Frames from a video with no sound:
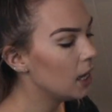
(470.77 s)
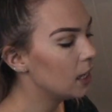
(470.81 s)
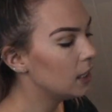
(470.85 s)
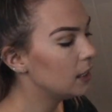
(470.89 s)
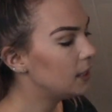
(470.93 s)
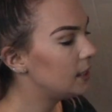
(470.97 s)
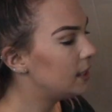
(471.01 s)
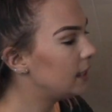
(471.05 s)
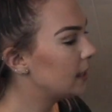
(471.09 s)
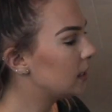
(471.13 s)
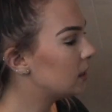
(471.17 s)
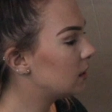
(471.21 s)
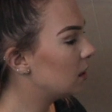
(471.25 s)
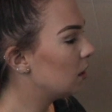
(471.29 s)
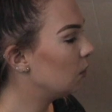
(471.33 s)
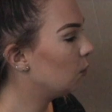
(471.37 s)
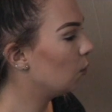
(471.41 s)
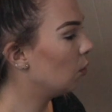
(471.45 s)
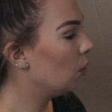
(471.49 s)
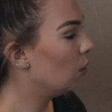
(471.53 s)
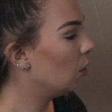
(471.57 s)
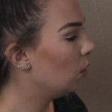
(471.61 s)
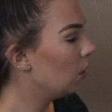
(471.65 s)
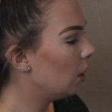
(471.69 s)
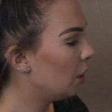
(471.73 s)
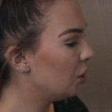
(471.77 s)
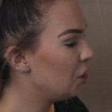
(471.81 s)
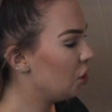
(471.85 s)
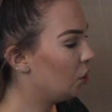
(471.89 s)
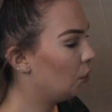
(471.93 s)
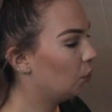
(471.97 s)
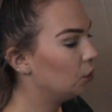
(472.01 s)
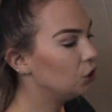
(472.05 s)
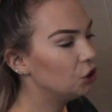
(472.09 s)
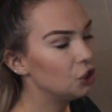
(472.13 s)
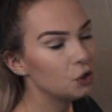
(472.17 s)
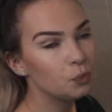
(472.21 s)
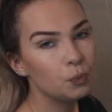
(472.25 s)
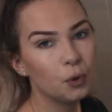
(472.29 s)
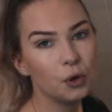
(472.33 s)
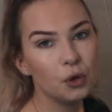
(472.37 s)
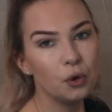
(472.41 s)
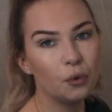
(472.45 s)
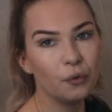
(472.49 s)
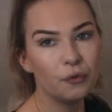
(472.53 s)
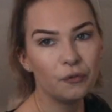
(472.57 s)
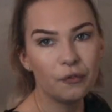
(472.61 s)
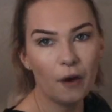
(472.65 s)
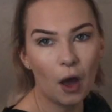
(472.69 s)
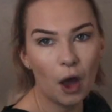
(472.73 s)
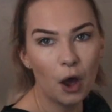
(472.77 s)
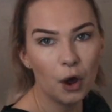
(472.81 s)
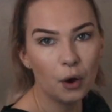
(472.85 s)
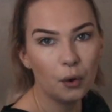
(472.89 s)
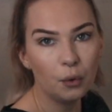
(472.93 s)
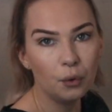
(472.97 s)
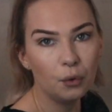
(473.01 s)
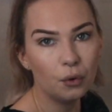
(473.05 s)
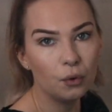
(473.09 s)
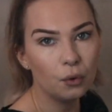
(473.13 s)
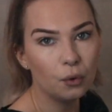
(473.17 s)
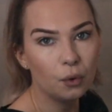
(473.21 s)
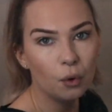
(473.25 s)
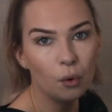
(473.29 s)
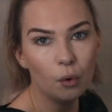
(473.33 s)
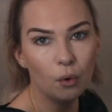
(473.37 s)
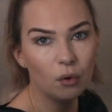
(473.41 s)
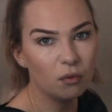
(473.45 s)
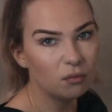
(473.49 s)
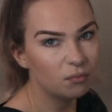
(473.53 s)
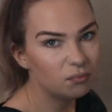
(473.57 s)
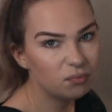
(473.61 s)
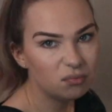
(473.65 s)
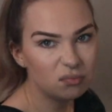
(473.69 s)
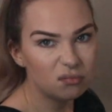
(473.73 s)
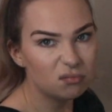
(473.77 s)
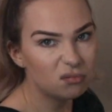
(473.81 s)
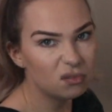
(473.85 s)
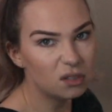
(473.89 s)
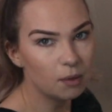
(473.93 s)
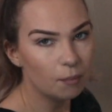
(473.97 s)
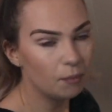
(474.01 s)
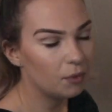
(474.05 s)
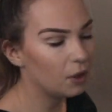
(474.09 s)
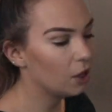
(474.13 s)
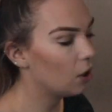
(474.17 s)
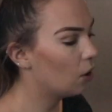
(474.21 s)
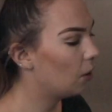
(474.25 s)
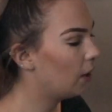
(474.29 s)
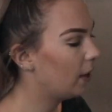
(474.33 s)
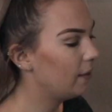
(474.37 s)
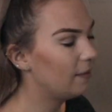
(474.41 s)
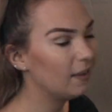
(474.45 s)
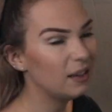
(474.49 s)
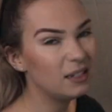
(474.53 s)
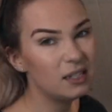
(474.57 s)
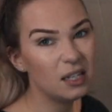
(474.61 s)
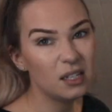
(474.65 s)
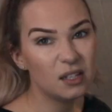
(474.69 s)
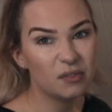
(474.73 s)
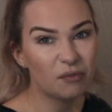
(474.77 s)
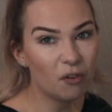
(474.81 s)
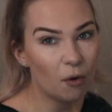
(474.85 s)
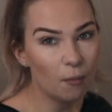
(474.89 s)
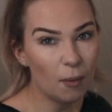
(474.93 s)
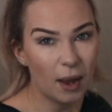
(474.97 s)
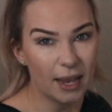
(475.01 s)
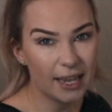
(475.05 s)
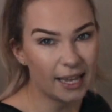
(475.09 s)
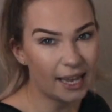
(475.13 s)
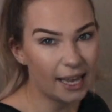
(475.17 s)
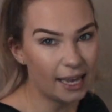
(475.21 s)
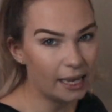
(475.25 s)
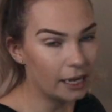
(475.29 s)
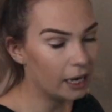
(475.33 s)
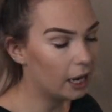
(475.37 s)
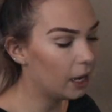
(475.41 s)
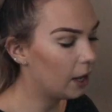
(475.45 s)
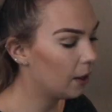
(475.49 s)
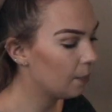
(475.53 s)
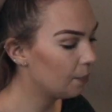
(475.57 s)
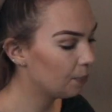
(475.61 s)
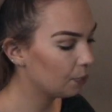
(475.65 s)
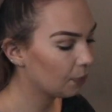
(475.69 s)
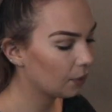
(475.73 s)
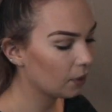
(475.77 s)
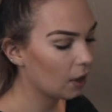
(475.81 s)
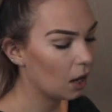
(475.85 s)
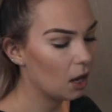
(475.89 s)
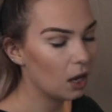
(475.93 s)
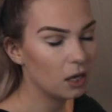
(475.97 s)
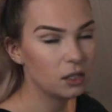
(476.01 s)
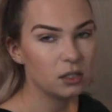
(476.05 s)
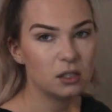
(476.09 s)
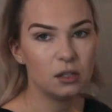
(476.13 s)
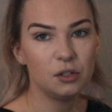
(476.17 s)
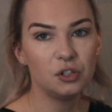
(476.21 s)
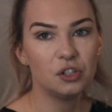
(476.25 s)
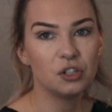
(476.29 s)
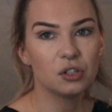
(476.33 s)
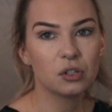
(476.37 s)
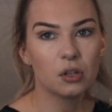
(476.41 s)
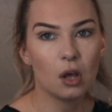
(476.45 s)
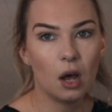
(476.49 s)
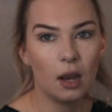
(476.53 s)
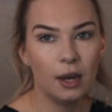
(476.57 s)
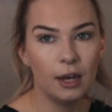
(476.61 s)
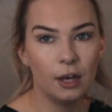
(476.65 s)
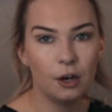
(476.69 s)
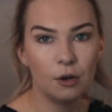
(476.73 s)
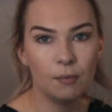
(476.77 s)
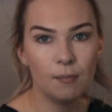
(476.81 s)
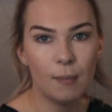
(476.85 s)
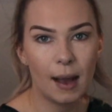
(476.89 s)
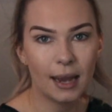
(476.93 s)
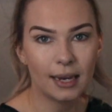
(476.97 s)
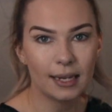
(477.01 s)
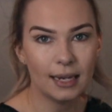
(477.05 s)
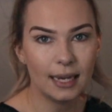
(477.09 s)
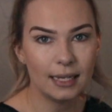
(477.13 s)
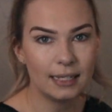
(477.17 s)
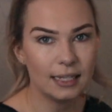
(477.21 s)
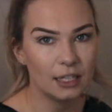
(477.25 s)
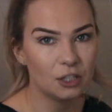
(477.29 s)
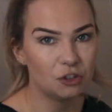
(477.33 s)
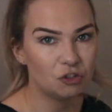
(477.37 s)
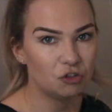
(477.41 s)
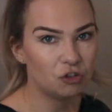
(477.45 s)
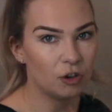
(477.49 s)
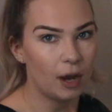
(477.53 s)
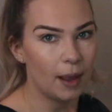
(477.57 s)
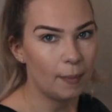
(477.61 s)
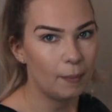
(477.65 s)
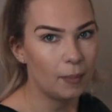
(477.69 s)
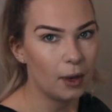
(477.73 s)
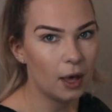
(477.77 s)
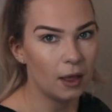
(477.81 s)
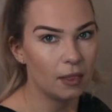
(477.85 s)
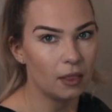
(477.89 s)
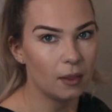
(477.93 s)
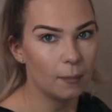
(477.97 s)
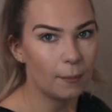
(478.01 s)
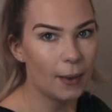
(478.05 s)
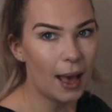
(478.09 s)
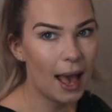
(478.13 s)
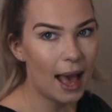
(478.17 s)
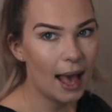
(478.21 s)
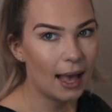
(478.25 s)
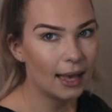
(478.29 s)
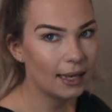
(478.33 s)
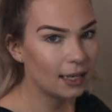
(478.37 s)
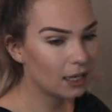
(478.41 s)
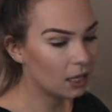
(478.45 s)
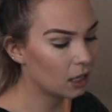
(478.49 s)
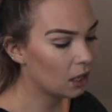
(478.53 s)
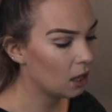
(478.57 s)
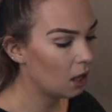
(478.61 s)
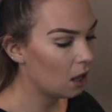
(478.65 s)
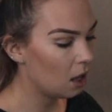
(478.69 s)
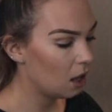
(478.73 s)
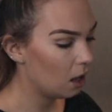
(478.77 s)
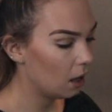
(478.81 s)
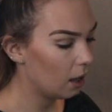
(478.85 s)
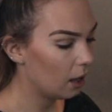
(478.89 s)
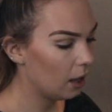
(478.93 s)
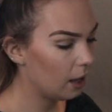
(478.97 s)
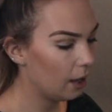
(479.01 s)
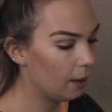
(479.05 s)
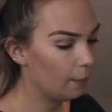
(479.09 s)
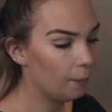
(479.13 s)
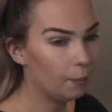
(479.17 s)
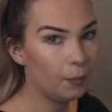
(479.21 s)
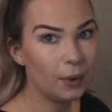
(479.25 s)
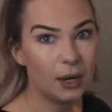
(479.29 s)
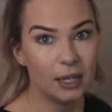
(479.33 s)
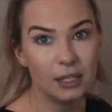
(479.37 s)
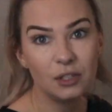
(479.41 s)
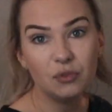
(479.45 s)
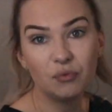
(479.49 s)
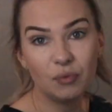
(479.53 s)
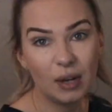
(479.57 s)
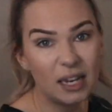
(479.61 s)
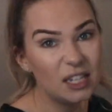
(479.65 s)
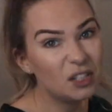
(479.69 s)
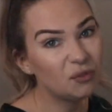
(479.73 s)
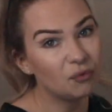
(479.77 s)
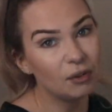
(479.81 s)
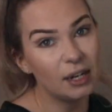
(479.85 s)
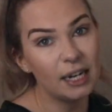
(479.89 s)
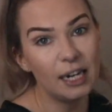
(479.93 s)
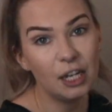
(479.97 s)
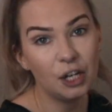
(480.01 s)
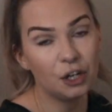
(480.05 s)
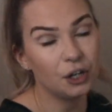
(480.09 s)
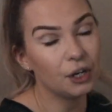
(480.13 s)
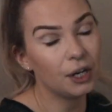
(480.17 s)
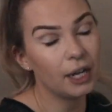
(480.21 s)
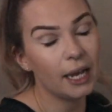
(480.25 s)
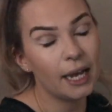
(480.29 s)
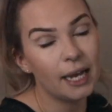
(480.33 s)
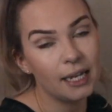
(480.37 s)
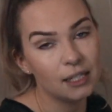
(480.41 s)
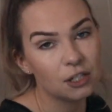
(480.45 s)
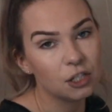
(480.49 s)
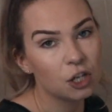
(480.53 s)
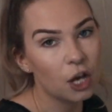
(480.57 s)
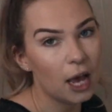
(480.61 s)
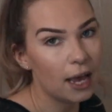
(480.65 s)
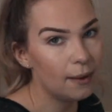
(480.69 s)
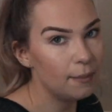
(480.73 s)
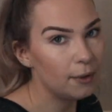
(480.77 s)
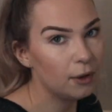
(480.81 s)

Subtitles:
Sticks to the wall and you can just put your phone or something on it. This is from IKEA, so it's just got a little magnetic strip at the back. But it's really good. It's come